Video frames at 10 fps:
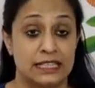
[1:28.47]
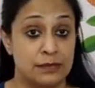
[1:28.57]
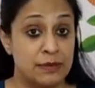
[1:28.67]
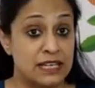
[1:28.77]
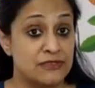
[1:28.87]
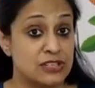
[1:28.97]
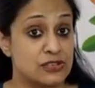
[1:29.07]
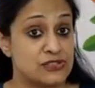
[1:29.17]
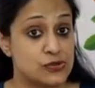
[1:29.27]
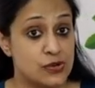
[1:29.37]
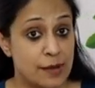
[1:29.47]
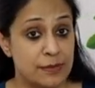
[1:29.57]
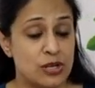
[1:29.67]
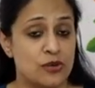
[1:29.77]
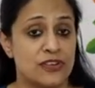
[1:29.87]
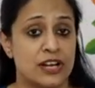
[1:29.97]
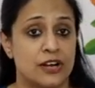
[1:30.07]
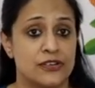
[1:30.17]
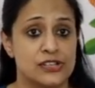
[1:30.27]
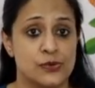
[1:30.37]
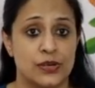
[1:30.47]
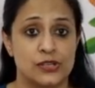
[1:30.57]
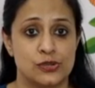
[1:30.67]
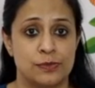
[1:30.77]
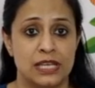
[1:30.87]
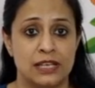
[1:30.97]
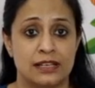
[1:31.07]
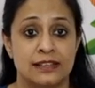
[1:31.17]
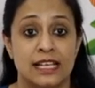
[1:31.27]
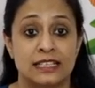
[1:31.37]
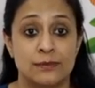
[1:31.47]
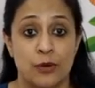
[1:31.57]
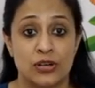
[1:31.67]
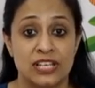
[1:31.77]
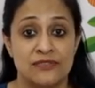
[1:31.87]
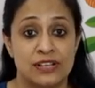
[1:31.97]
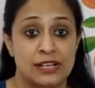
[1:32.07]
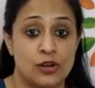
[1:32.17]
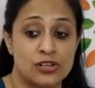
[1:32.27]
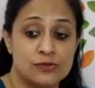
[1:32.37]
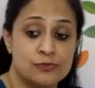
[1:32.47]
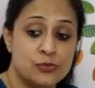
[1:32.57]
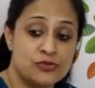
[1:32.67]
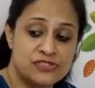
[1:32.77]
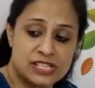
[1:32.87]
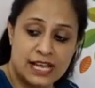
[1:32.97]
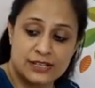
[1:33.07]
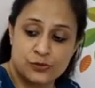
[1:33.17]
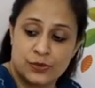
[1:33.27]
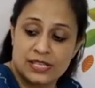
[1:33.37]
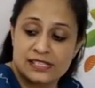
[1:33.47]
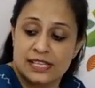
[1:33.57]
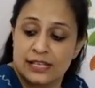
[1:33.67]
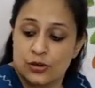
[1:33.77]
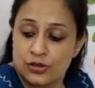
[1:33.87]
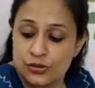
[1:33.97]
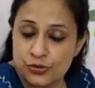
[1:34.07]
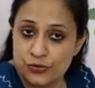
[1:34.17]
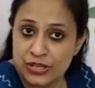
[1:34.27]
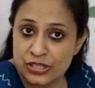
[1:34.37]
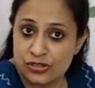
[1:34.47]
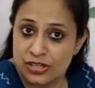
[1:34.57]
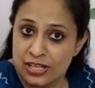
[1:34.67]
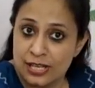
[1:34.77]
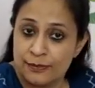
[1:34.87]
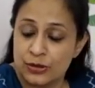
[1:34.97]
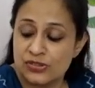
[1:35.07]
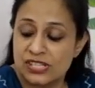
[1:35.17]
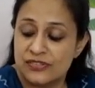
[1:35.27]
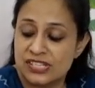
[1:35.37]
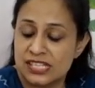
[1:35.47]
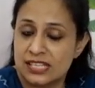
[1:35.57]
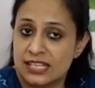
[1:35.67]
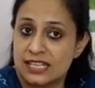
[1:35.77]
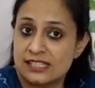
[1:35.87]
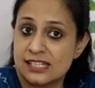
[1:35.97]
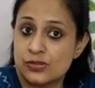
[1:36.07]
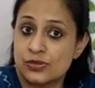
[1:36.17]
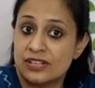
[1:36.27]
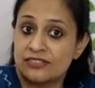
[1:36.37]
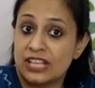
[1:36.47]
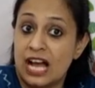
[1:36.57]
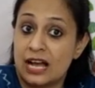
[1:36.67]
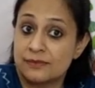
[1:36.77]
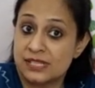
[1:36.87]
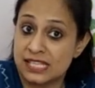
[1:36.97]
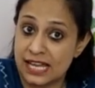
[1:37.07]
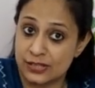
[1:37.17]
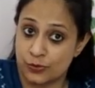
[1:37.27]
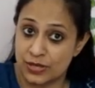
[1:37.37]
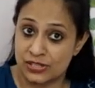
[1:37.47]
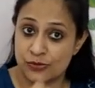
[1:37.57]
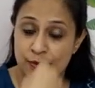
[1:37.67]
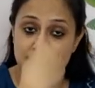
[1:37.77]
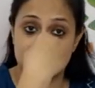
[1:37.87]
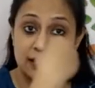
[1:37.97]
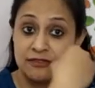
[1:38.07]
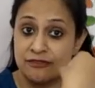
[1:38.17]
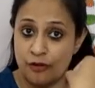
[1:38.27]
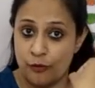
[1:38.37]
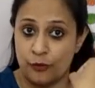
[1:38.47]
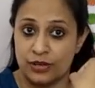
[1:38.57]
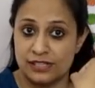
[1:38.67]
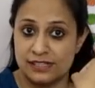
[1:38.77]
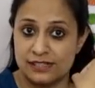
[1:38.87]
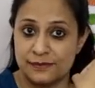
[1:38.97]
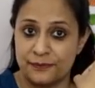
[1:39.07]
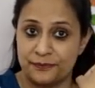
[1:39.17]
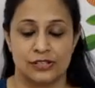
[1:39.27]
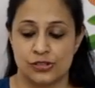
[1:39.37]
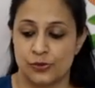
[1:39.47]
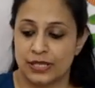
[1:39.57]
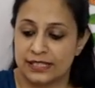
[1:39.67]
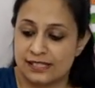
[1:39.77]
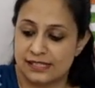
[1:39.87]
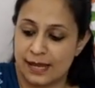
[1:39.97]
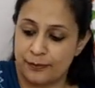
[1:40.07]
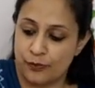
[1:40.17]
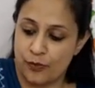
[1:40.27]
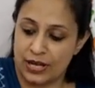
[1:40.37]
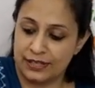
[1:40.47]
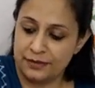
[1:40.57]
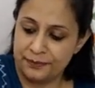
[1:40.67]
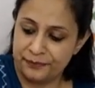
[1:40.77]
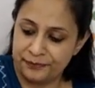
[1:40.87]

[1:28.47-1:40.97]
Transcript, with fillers: The benefit of strapping over here is going to be that the body will not move sideways in order to reach because there is a tendency to lift the arm sideways rather than forwards. Doing the step one,